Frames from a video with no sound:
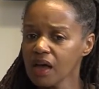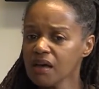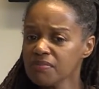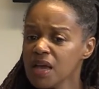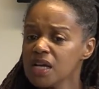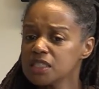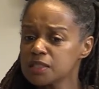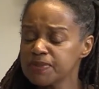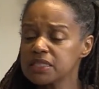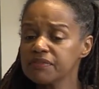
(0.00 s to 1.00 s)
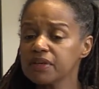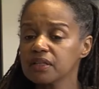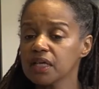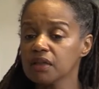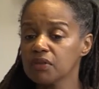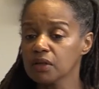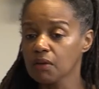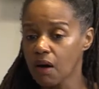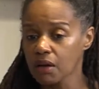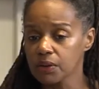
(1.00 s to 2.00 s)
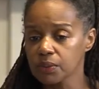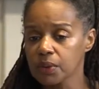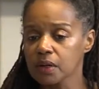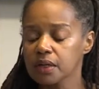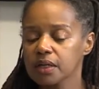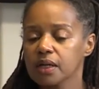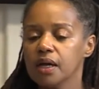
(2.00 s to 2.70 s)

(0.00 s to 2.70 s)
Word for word: And specifically in the longer work,